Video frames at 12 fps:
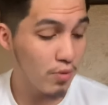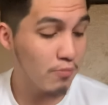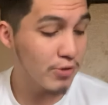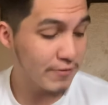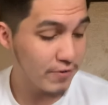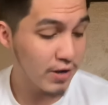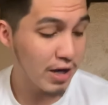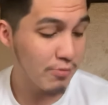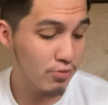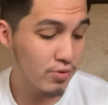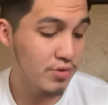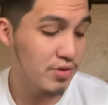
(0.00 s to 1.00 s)
I'm ready for the Hyper
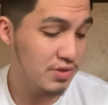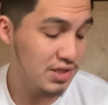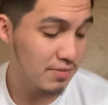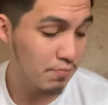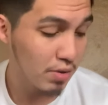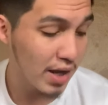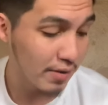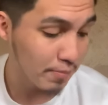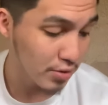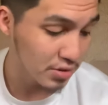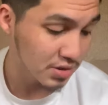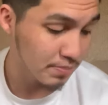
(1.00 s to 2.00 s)
Royal 13 black
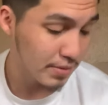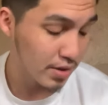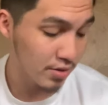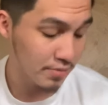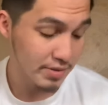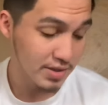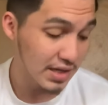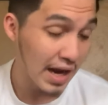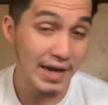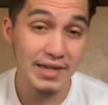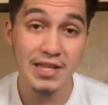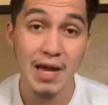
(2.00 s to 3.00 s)
Persia pair because
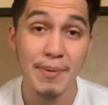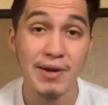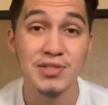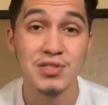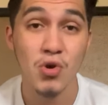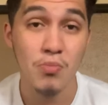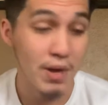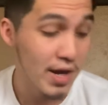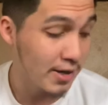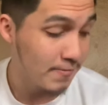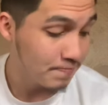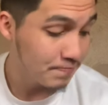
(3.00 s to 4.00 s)
I need that pair so bad.